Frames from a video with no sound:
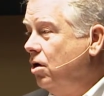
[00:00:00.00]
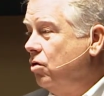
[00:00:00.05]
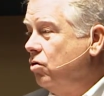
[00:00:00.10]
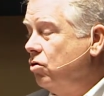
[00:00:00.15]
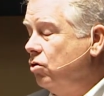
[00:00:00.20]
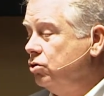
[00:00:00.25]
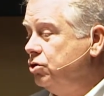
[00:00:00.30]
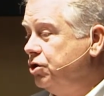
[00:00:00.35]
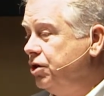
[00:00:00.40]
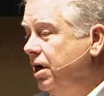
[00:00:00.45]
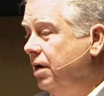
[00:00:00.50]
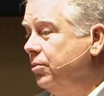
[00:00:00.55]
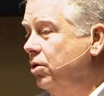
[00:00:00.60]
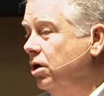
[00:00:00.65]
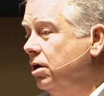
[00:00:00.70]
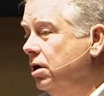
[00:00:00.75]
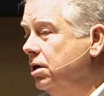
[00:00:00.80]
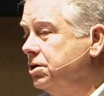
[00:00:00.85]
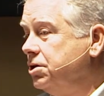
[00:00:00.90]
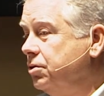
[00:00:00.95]
So shame
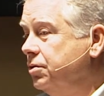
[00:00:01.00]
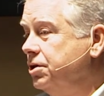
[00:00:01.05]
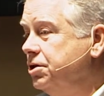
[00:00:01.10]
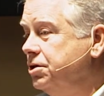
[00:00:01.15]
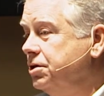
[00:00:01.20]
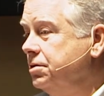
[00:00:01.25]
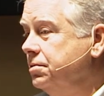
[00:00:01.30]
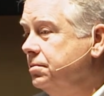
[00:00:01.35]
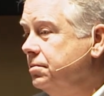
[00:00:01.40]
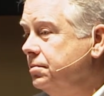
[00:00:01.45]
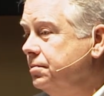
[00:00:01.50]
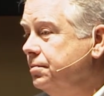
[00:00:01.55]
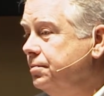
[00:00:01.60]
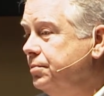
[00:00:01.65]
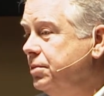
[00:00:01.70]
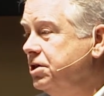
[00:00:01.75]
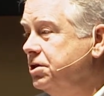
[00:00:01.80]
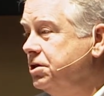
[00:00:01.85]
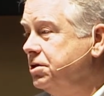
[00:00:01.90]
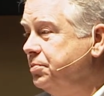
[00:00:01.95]
on us Christian
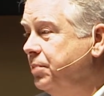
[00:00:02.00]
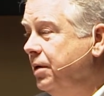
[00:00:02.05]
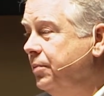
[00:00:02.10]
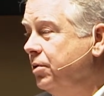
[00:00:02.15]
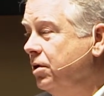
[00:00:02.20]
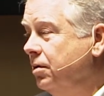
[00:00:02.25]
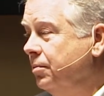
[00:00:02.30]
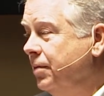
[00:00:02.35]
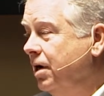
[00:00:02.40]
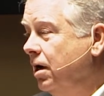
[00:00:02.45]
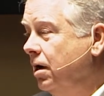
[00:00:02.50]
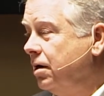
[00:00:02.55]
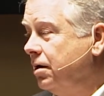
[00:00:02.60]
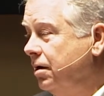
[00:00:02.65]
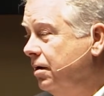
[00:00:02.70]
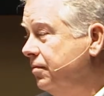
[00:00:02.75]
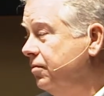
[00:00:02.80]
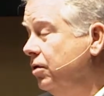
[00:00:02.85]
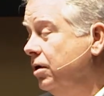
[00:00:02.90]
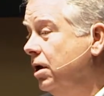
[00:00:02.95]
business people in
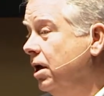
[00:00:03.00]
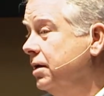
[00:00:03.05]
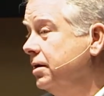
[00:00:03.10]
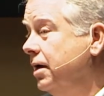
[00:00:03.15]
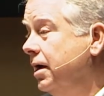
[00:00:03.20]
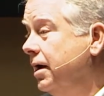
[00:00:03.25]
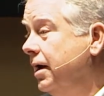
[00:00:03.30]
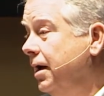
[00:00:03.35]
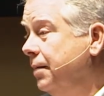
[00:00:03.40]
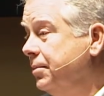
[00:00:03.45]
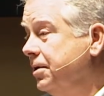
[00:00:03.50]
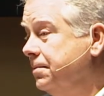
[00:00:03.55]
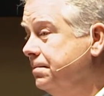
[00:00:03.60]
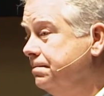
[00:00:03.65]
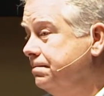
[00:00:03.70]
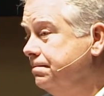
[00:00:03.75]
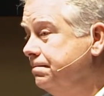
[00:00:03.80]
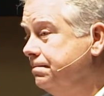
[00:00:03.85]
America if we let that happen.